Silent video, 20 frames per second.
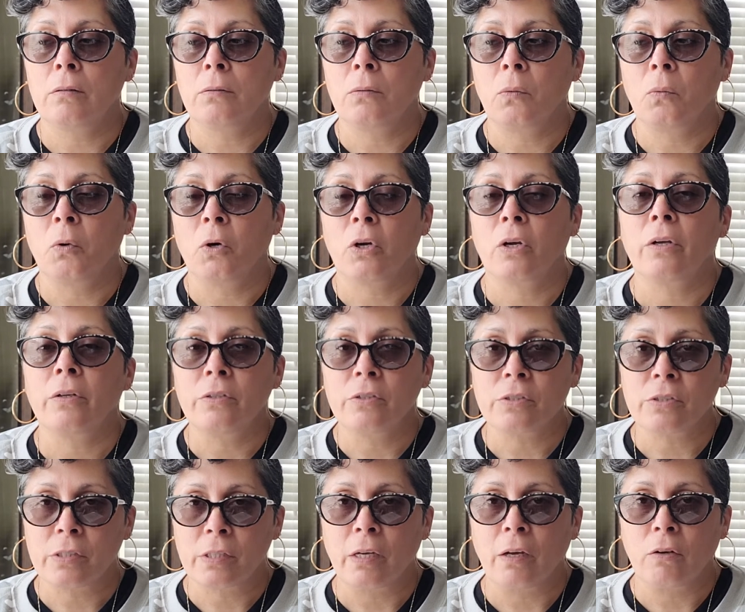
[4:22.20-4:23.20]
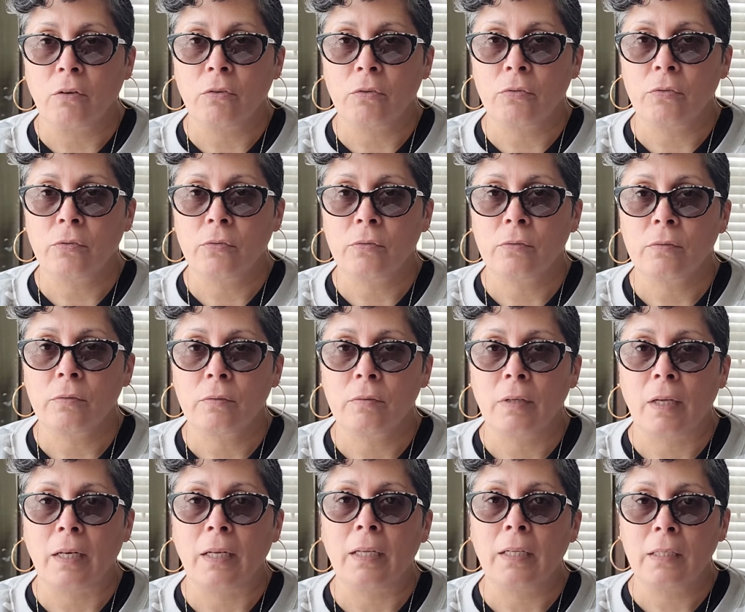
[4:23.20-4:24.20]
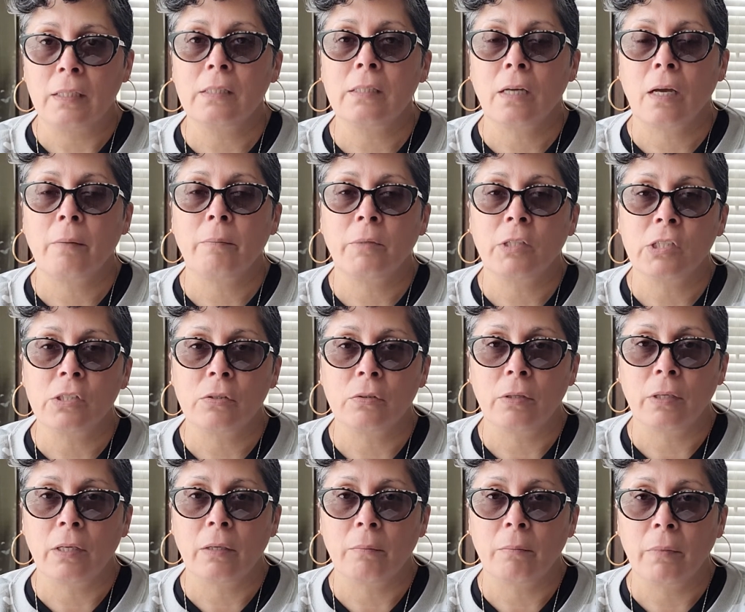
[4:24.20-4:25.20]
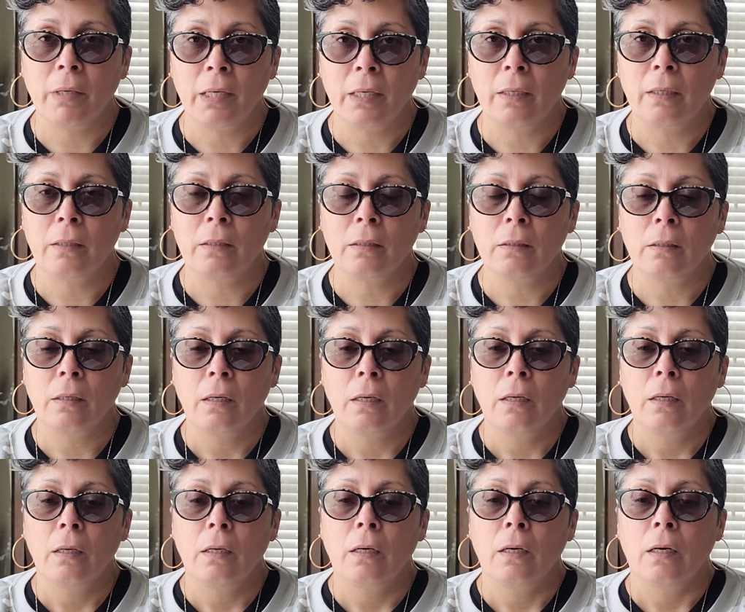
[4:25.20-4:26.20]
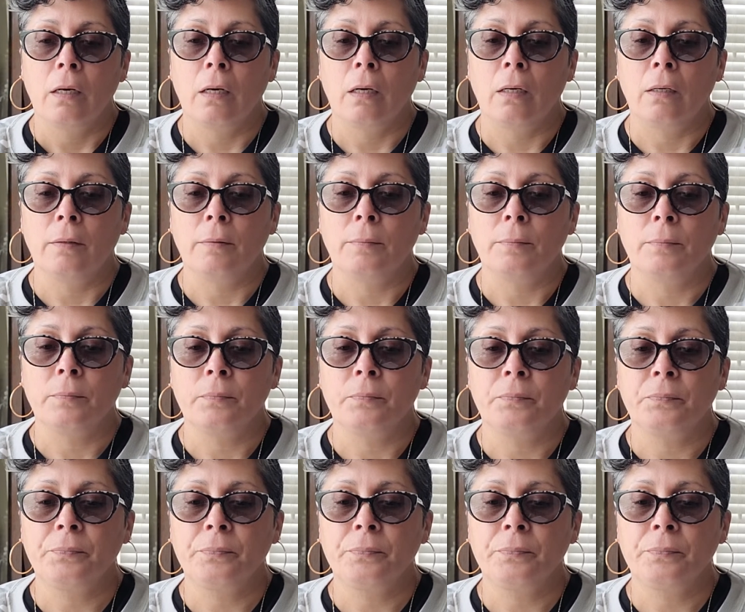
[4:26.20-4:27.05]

Work on yourself, and any time that you get a minute, um,